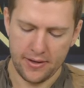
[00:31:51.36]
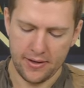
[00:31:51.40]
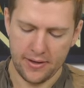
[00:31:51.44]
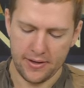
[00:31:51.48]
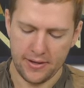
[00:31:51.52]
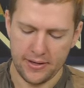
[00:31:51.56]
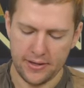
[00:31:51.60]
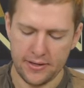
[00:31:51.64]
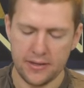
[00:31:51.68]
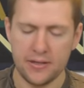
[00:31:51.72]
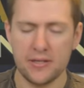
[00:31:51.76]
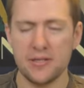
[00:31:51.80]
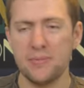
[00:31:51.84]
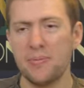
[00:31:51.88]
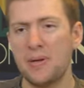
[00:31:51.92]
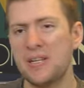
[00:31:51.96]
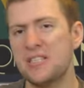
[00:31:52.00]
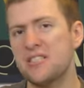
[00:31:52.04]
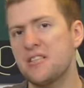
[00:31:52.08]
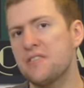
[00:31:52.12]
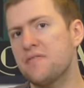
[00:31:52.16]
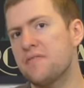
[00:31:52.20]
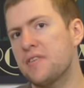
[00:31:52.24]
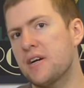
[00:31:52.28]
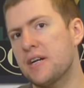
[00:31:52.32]
The
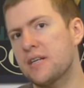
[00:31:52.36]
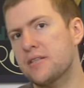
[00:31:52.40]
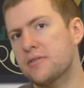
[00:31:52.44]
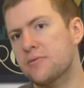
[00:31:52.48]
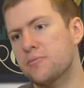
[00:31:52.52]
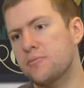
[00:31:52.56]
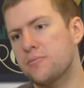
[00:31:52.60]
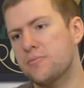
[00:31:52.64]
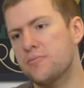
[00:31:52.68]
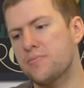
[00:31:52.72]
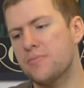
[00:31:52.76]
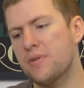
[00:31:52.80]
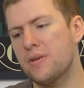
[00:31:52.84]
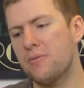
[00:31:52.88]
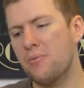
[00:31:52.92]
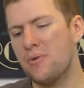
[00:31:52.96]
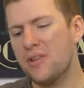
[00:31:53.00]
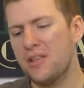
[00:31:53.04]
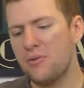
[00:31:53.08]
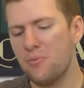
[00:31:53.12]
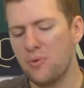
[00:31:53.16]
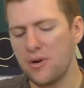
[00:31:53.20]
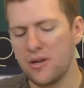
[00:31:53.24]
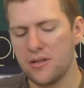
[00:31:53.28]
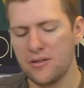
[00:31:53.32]
special effects, well,
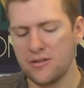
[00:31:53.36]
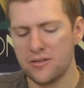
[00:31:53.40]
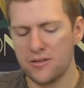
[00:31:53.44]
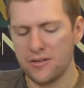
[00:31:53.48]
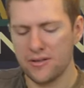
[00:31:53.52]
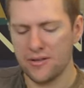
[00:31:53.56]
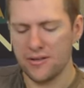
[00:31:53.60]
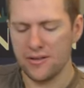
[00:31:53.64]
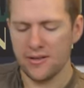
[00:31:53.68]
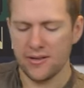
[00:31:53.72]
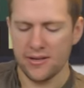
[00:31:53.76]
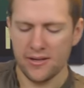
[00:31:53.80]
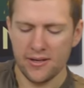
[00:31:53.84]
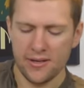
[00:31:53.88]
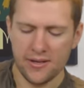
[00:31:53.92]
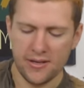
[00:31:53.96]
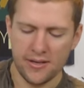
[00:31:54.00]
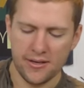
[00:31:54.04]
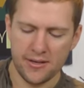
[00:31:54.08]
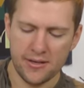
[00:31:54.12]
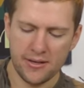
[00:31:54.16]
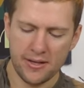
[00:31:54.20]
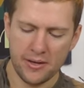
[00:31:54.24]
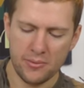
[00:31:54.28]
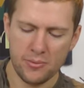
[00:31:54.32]
they weren't,
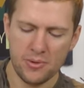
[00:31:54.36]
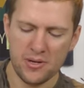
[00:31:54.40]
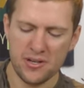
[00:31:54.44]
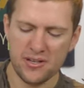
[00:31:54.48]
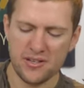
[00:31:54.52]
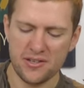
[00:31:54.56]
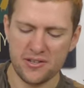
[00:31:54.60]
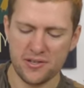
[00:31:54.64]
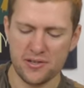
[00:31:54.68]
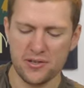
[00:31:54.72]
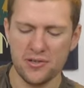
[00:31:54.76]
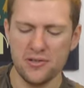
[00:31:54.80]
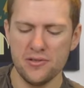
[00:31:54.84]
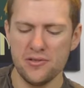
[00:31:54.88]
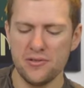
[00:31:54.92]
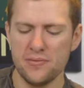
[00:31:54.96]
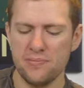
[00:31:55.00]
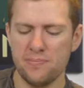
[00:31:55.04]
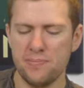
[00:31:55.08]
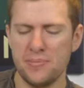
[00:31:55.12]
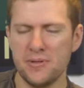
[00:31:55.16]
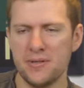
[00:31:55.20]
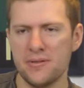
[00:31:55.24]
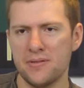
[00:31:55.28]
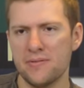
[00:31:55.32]
they weren't good,
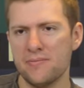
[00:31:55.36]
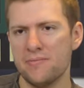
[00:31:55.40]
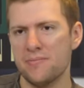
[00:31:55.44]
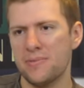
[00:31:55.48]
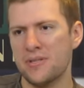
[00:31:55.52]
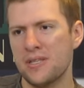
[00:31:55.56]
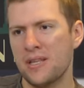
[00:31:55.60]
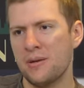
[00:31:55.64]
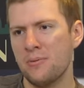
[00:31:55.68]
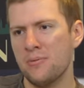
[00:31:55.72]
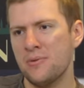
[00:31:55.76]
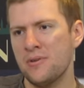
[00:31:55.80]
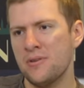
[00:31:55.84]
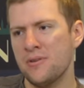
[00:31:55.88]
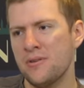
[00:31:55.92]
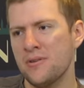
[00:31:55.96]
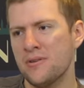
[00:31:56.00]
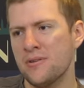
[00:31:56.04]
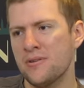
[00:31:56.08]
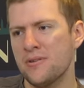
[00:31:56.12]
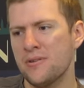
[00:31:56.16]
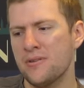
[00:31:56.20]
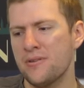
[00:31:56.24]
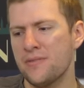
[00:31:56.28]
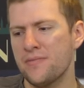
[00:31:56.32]
but but they were,
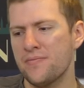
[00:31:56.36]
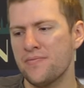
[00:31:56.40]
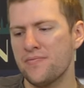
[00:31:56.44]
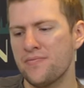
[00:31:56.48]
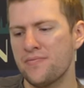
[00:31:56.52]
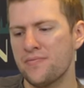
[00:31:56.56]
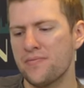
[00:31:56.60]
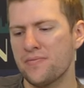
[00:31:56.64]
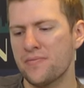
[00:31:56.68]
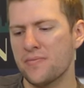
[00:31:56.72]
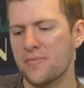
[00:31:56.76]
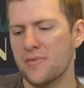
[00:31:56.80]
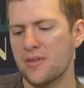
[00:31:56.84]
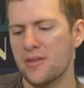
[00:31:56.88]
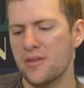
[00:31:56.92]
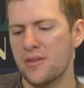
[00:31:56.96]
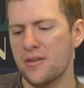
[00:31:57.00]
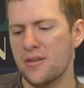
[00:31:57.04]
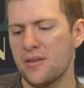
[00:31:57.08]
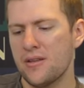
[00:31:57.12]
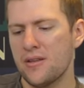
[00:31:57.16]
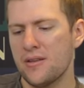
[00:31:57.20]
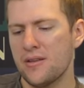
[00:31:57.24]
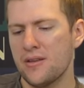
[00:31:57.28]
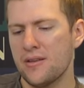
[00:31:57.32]

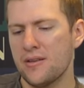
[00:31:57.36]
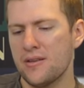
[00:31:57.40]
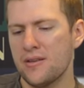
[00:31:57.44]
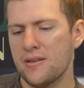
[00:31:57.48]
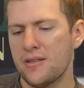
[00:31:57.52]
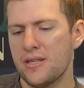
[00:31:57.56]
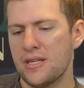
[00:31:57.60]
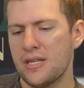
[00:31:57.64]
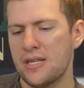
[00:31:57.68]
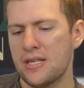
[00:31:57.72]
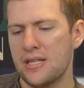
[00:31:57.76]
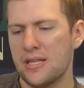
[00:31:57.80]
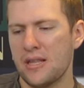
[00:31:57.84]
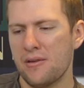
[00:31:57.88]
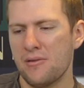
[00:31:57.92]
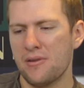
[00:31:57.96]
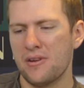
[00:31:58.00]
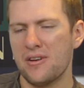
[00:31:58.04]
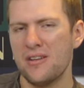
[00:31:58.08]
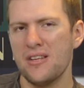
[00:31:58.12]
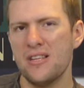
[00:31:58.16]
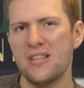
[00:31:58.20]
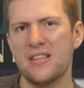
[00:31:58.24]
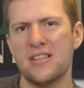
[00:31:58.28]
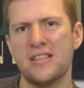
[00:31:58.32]
they were
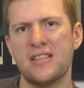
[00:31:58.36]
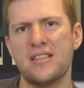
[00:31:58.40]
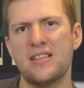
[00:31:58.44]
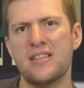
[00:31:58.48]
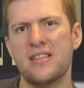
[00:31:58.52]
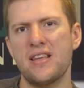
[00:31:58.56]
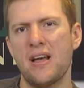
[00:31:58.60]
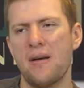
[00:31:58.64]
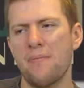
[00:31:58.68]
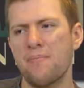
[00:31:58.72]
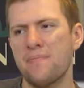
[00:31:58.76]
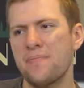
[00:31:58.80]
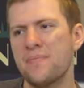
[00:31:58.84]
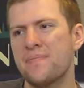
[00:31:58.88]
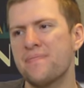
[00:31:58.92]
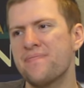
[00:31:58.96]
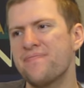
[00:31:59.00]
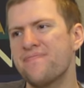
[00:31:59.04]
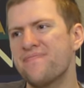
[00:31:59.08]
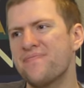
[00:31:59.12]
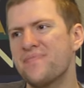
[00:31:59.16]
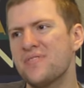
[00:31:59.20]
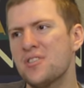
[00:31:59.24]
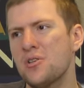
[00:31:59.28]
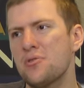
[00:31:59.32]
kind of.
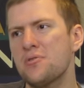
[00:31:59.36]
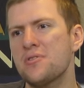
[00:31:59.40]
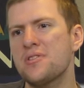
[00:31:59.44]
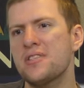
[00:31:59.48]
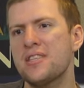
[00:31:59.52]
Not